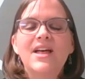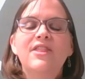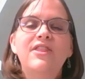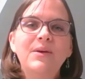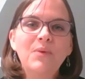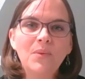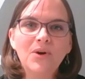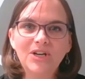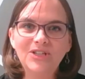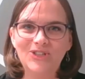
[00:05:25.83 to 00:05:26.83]
Then what we're
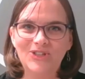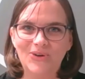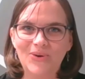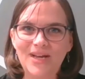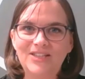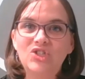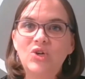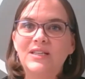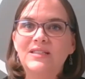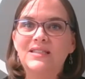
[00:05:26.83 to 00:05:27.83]
going to do is
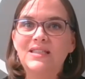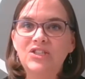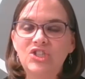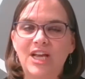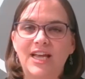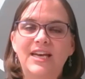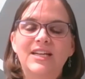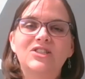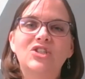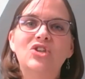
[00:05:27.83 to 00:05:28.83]

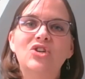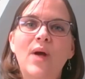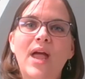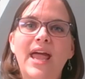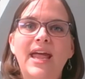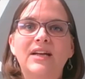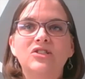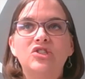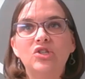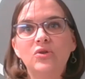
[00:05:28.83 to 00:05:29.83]
transition to a
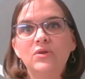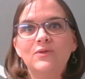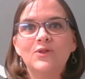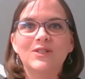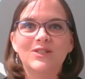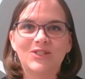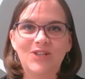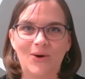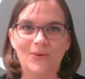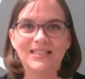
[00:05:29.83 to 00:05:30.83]
do's versus
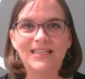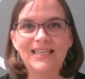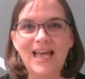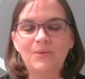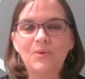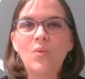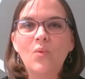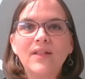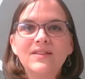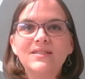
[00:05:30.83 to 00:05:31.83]
don't. And again, we
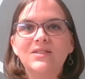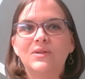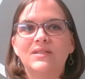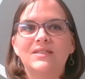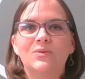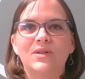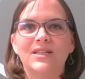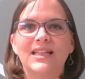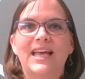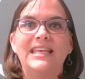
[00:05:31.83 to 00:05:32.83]
want the students to
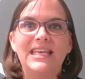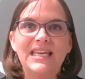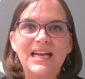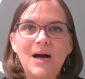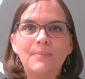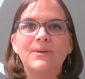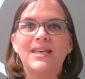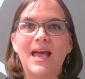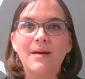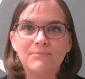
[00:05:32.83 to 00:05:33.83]
really like get up,
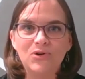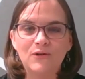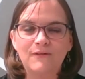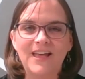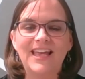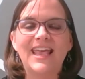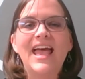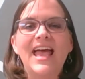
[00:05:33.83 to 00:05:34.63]
get moving,